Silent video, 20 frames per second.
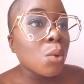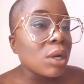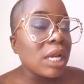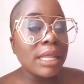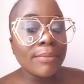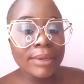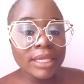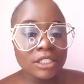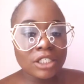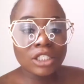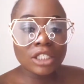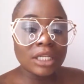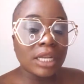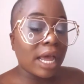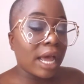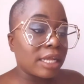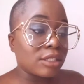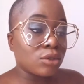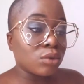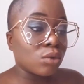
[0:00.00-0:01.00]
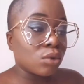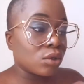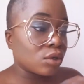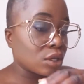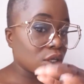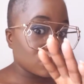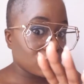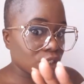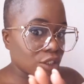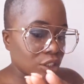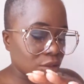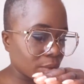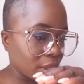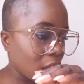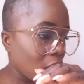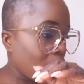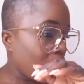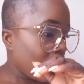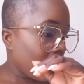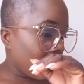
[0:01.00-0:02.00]
limits to that at all. Excuse me.
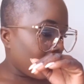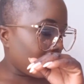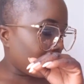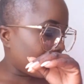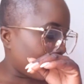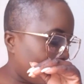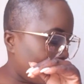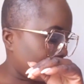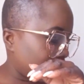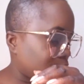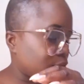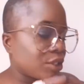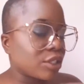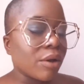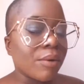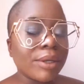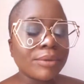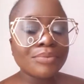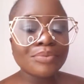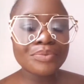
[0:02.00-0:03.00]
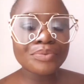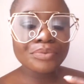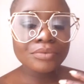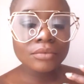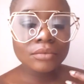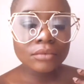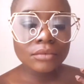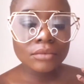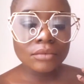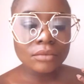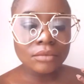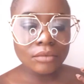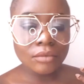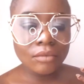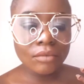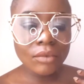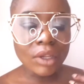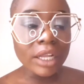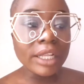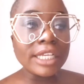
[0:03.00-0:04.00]
Sorry.
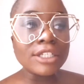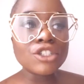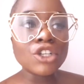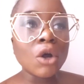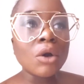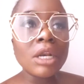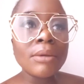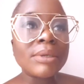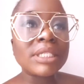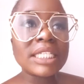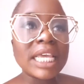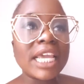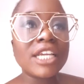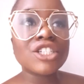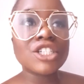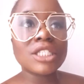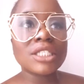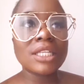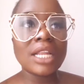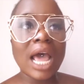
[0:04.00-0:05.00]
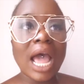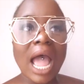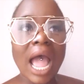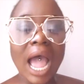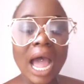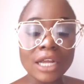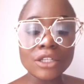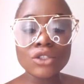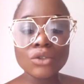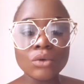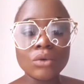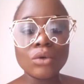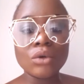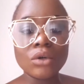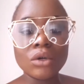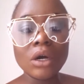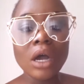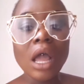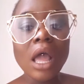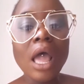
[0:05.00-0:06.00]
There's no limitations to that at
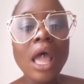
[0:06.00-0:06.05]
all.